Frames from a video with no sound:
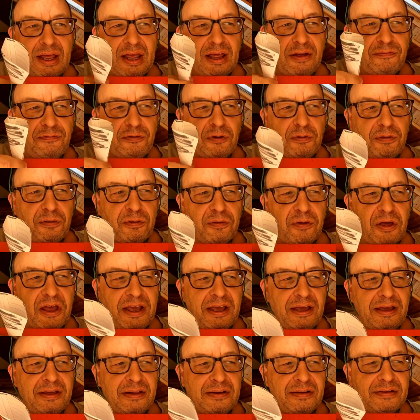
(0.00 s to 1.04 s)
if you
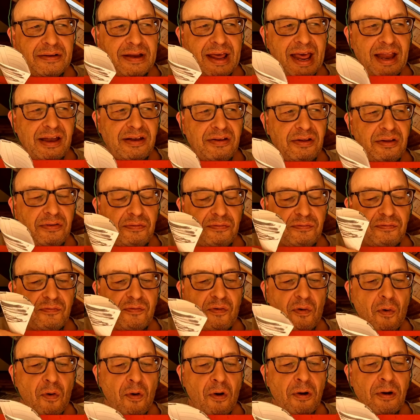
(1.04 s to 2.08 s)
think that
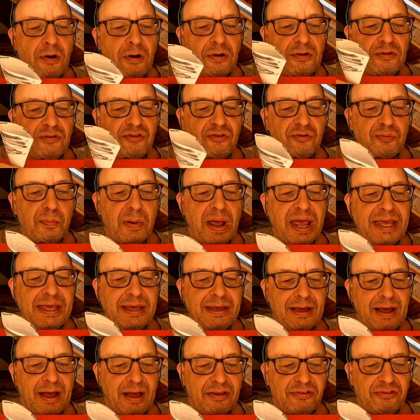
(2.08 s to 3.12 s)
for
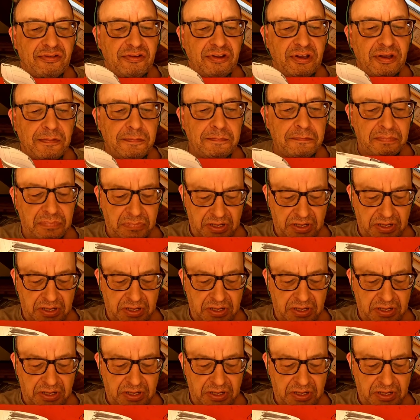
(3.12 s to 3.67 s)
Speycasting.